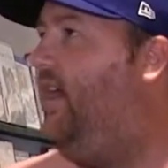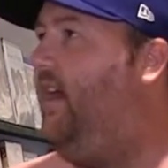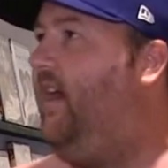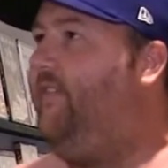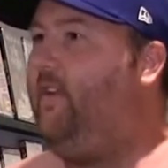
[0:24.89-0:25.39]

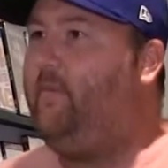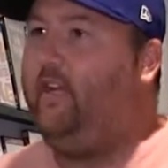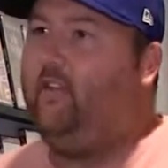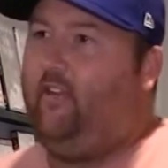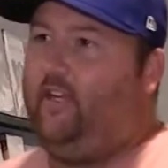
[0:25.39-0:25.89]
I've had my
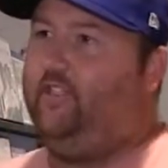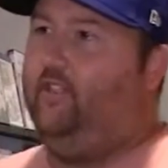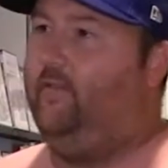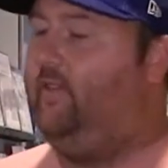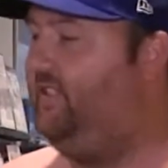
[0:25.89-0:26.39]

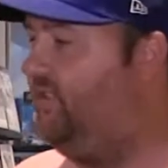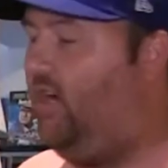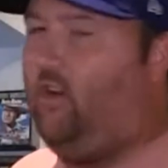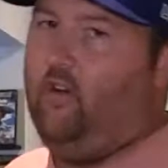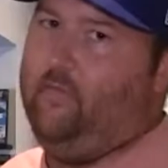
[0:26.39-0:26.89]
collection, this is not
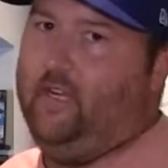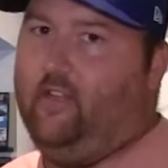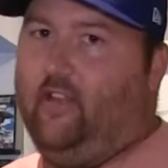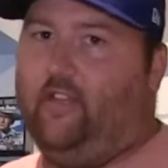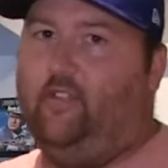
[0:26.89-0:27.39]
all of my
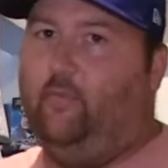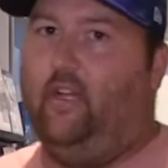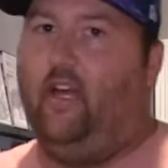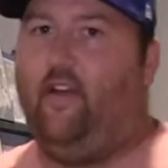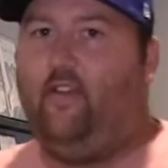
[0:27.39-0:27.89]
collection,
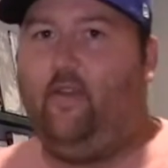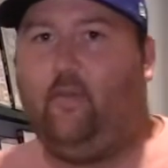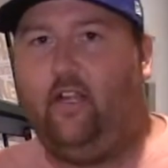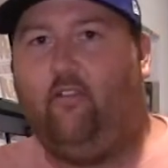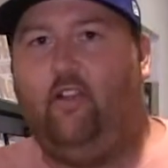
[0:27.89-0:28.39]
but I've had
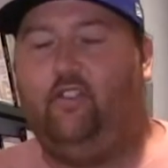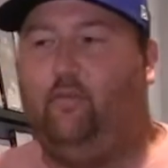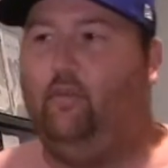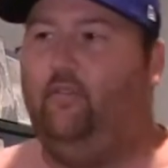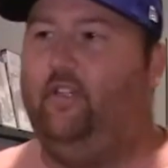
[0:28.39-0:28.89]
my collection
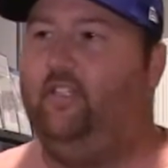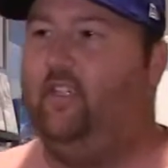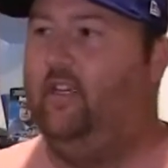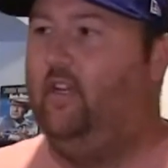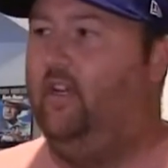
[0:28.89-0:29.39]
of movies
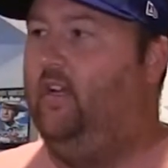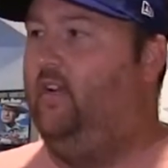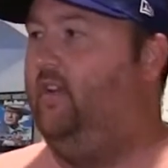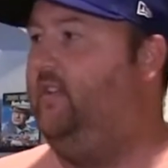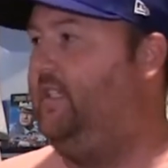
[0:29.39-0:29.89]

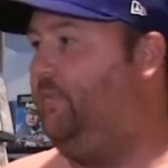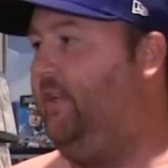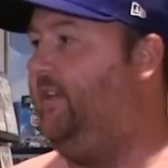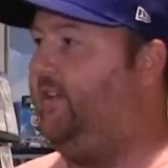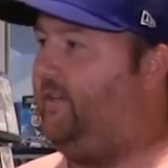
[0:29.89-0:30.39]

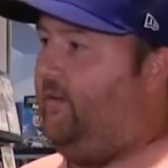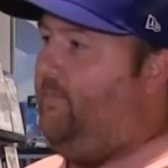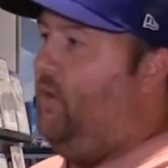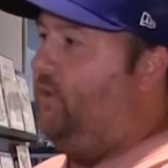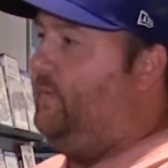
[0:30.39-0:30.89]
displayed like
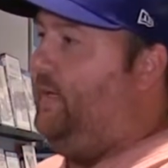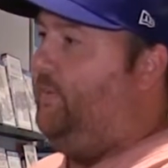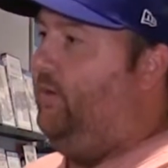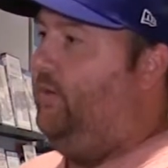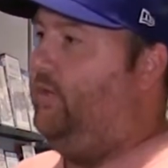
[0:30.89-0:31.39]
most
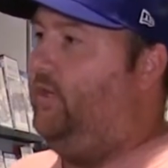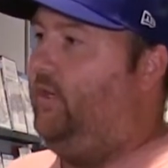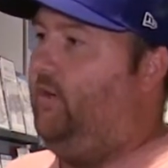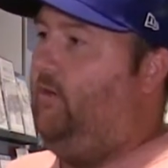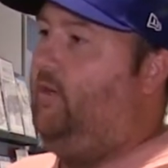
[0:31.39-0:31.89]
people, you
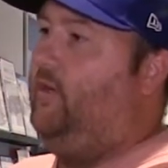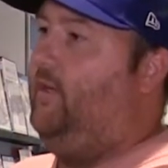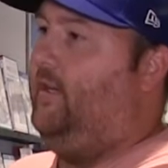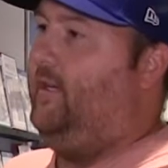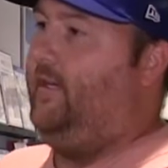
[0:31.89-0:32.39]
know,
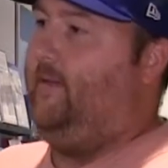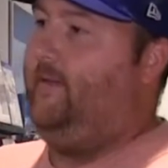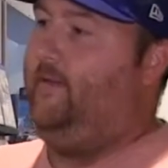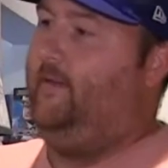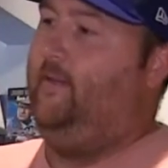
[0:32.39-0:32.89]

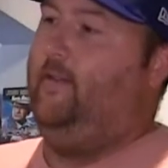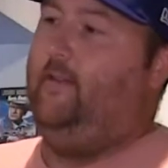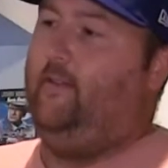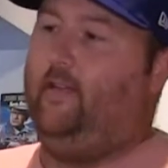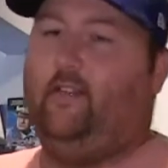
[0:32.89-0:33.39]

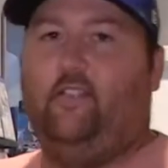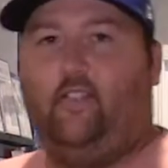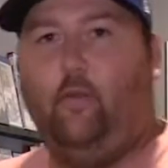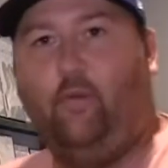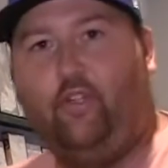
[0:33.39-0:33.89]
like this
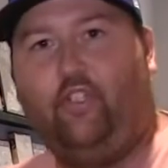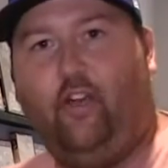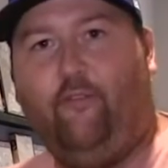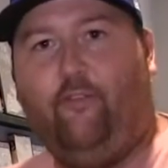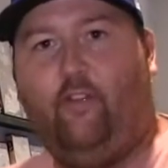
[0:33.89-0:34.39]
on a
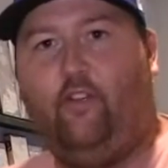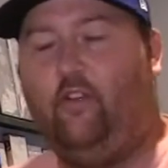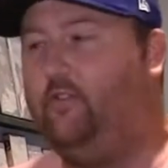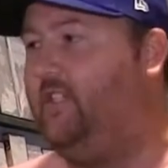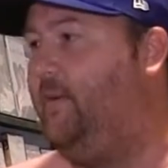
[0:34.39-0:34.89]
bookshelf, you
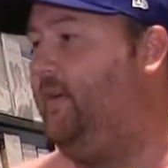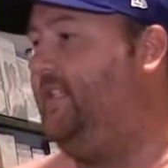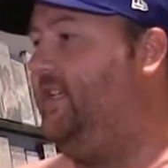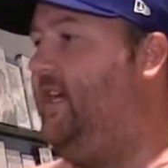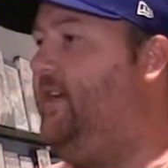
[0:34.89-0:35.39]
know, side by
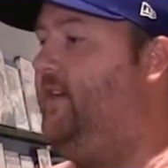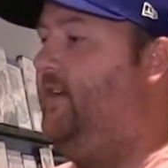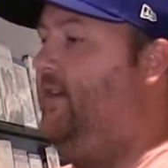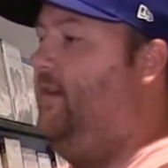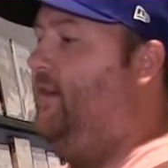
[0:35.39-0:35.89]
side.
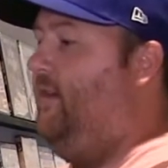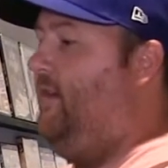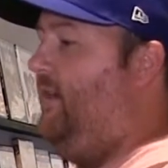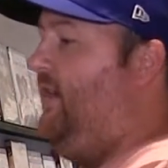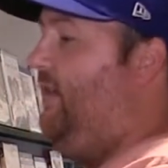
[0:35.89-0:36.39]

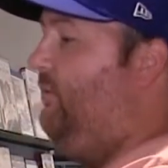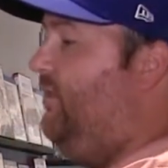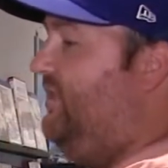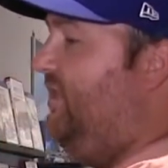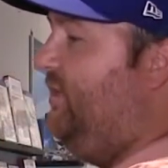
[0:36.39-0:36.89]
And I
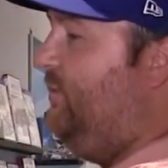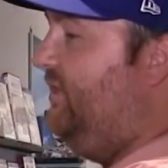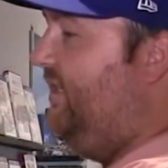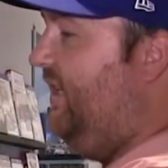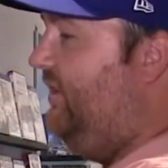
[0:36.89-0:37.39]
realized I just
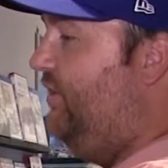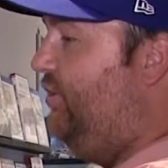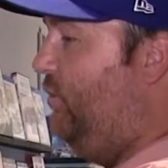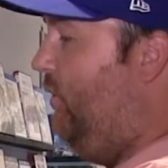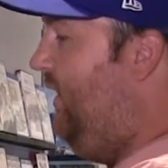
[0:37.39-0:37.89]
wasn't getting the
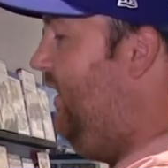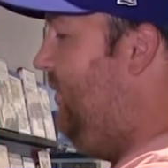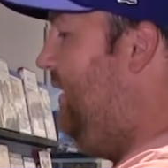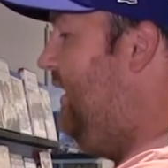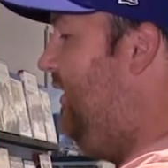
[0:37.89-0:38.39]
joy out
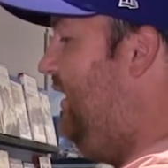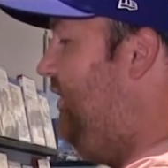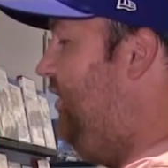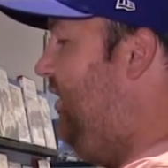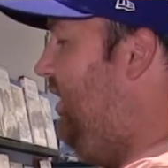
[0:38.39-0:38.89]
of my
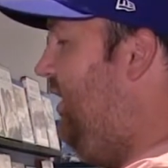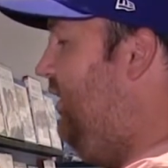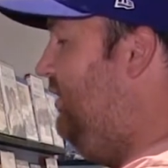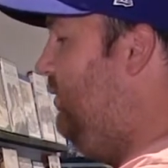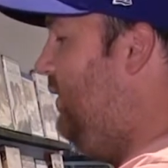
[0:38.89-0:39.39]
collection, and I
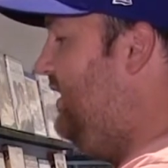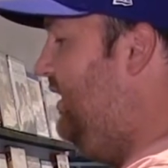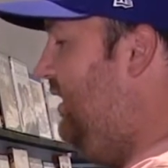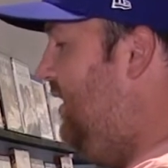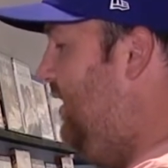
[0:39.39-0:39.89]
also wasn't